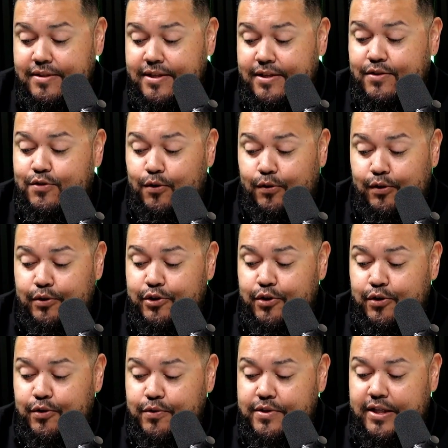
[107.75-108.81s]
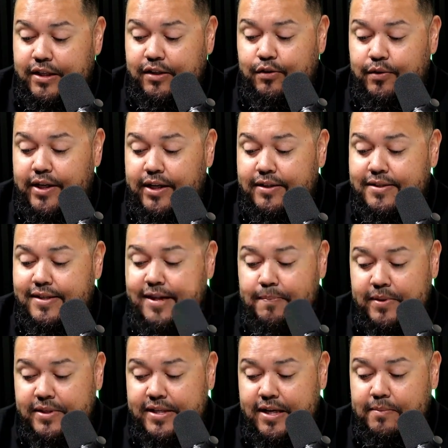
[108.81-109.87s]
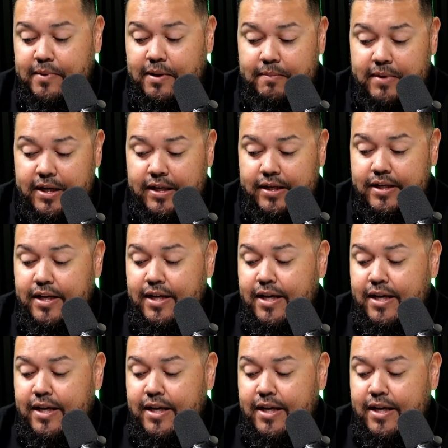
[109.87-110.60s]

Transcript: His solo shows, including Step Inside My Mind